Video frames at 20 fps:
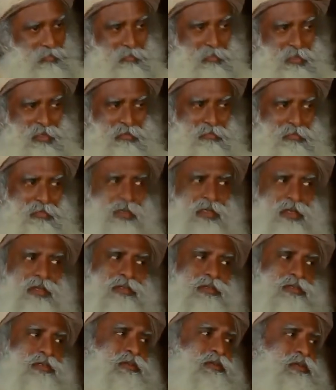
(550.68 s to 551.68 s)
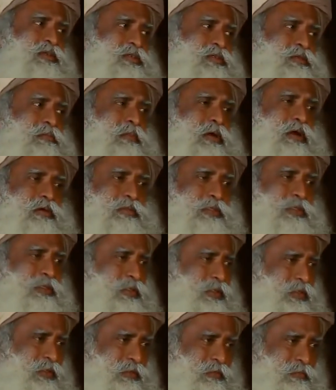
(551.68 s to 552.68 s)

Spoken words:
will become dead serious about it.